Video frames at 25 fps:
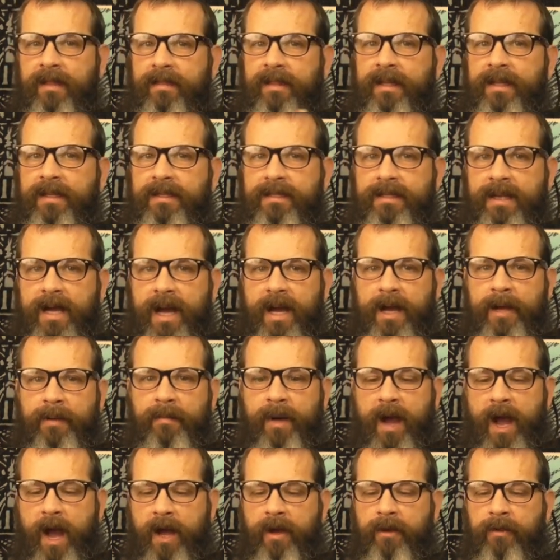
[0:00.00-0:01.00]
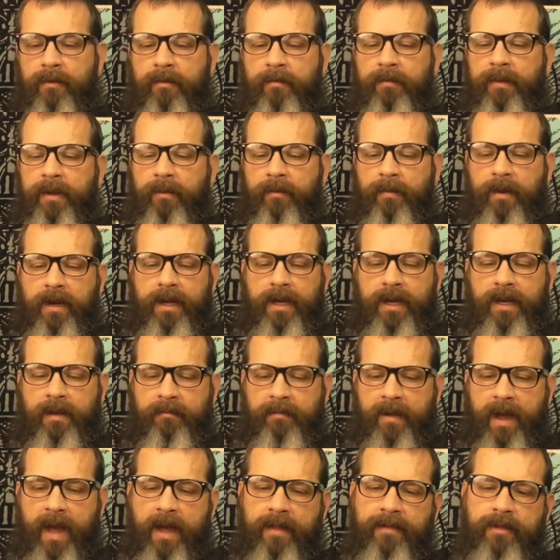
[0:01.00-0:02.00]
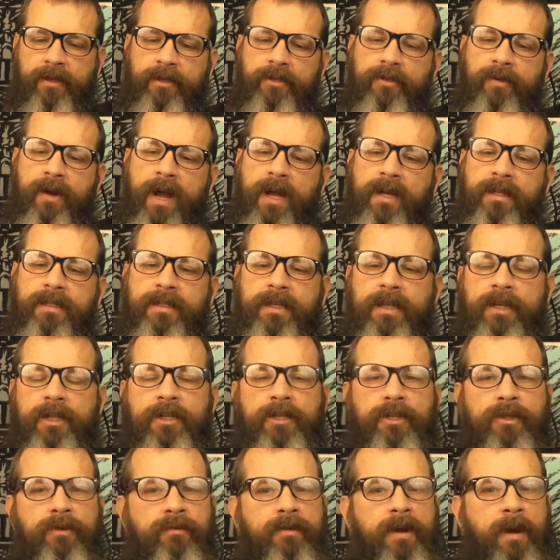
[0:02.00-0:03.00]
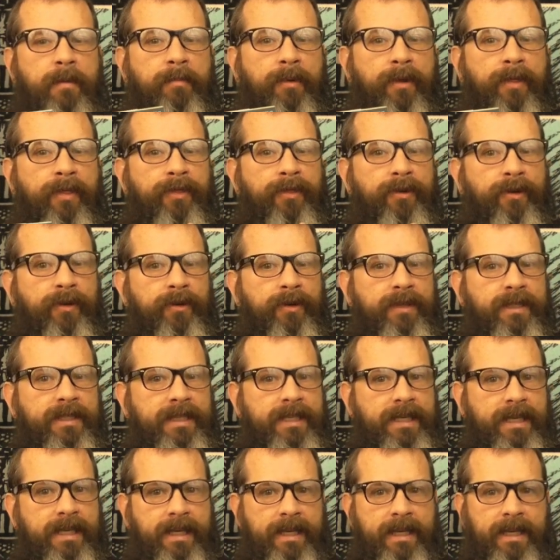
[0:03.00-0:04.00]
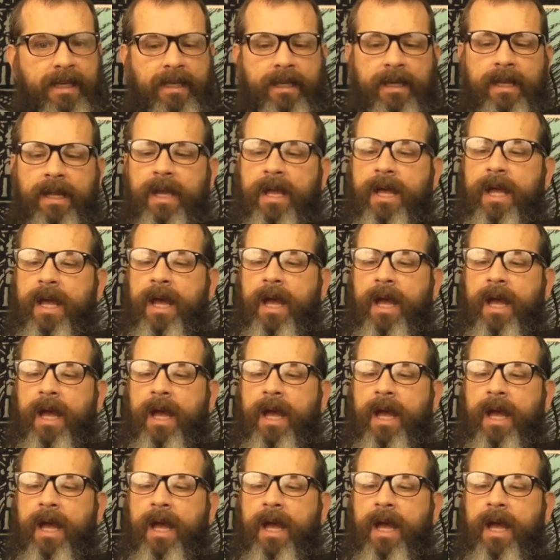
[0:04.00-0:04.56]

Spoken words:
This time I will be reading Bantha Tracks Issue number 13,